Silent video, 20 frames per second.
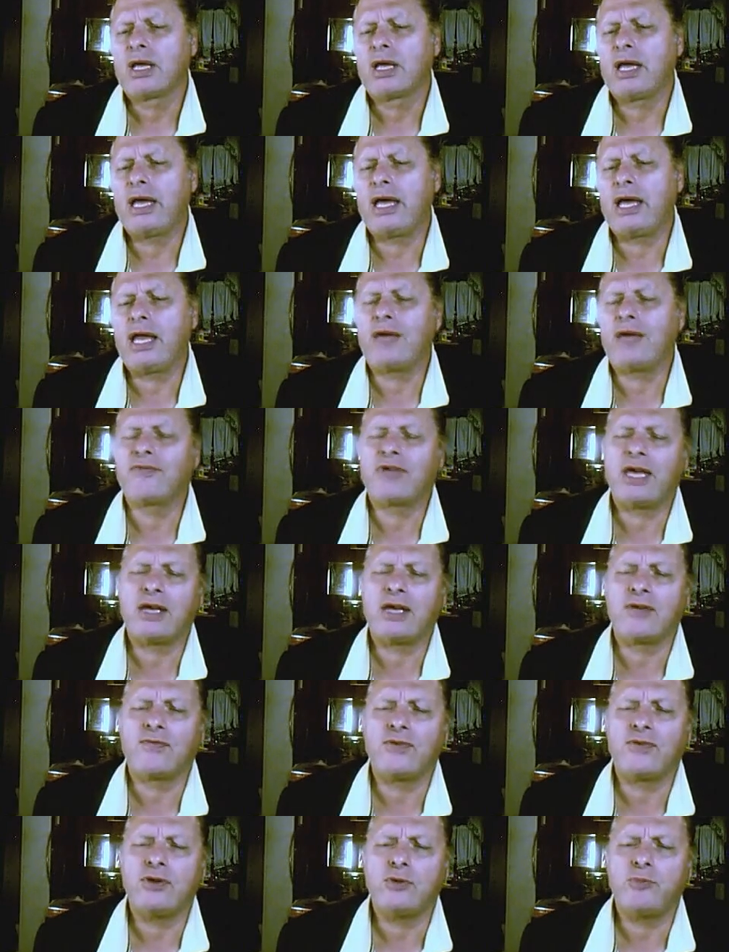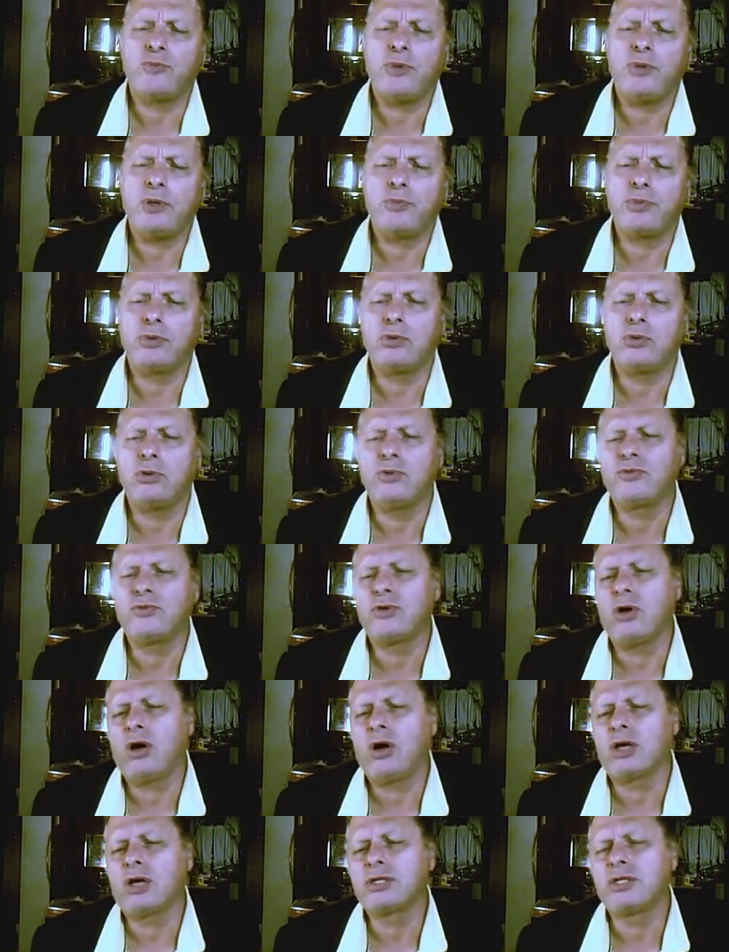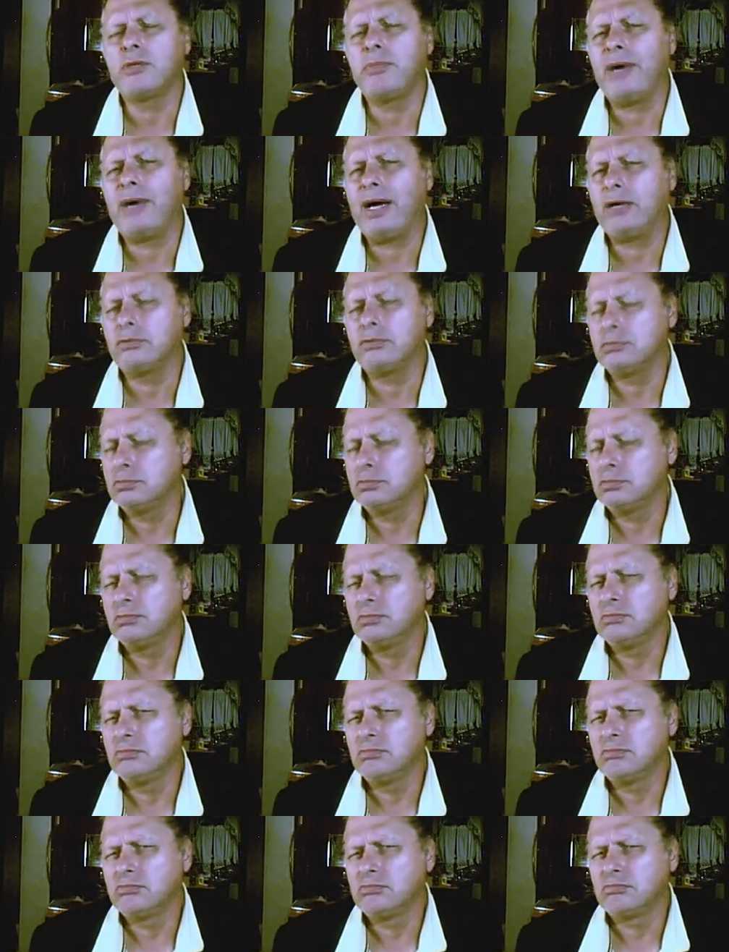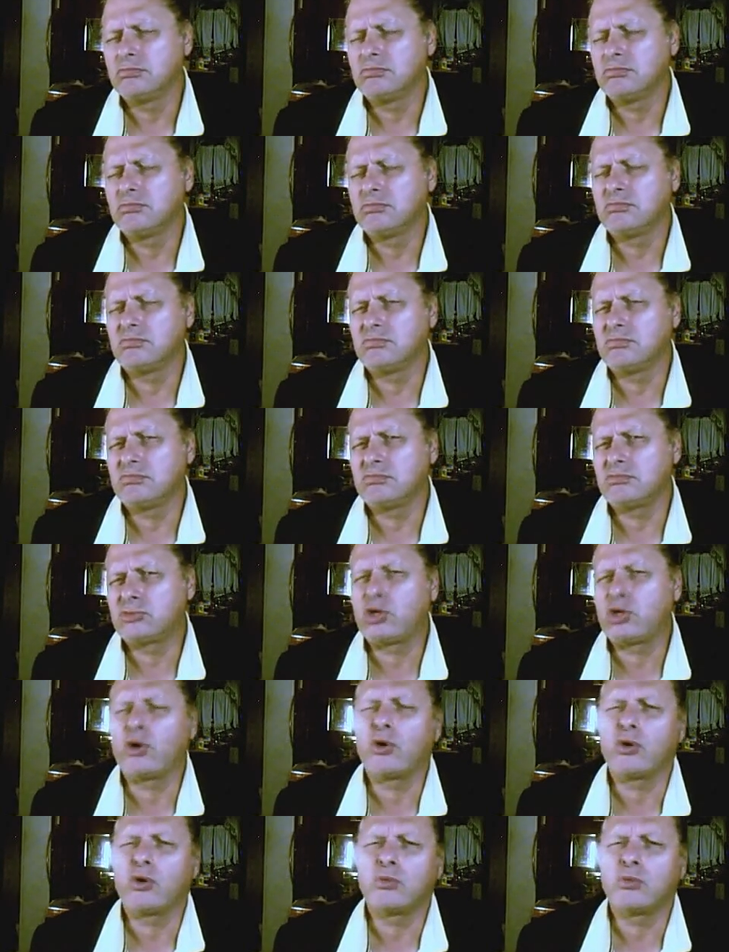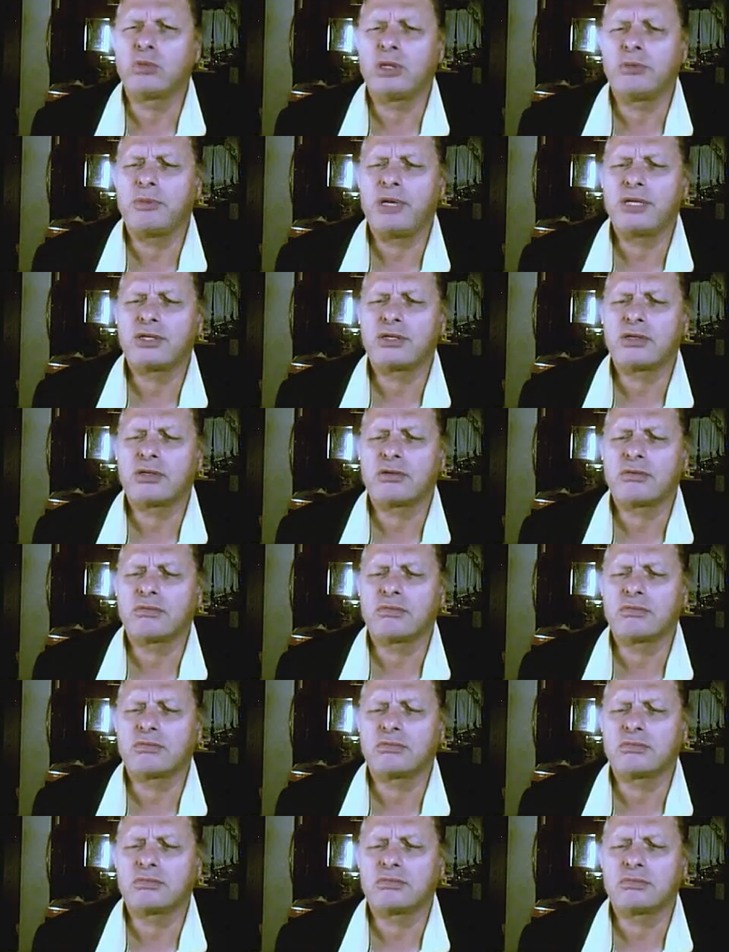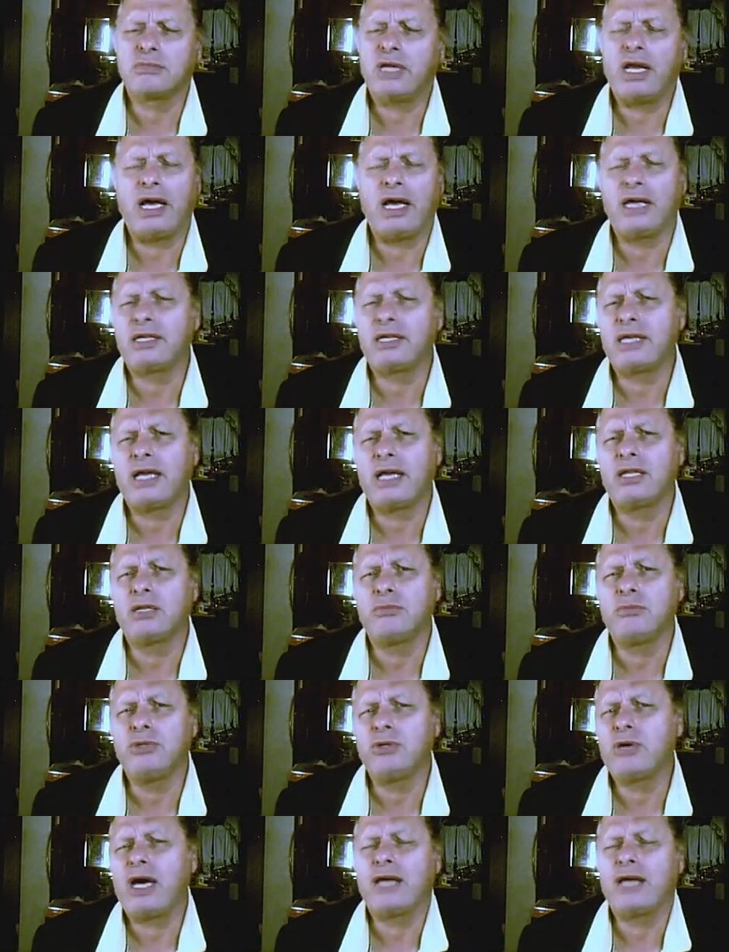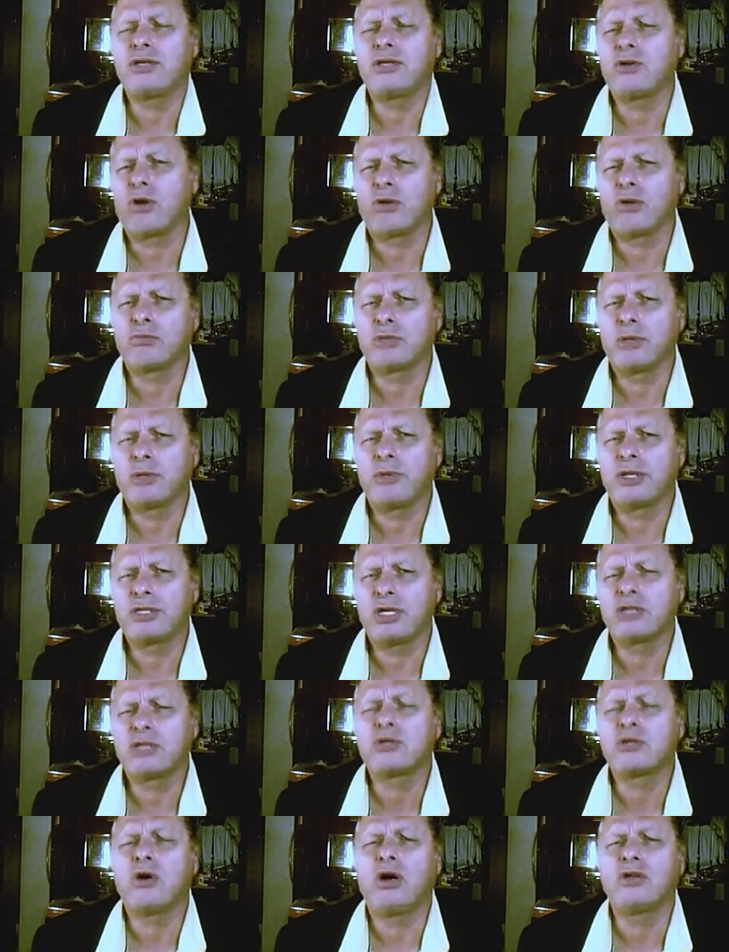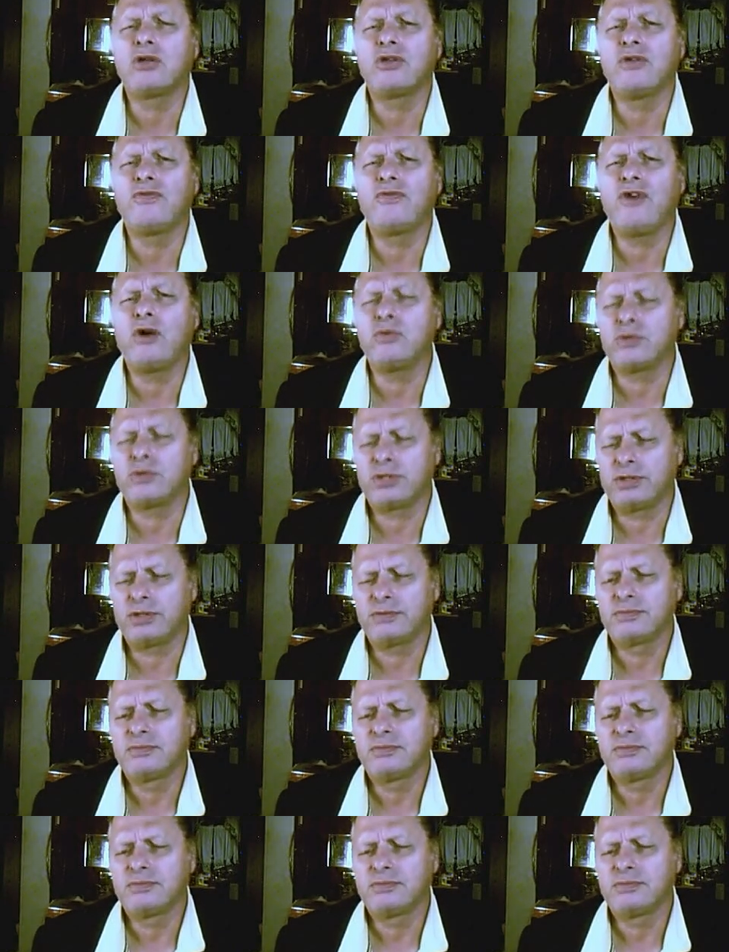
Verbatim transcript: And I've got a few people who talked about term limits. And I tell them, you got term limits. It's called the vote.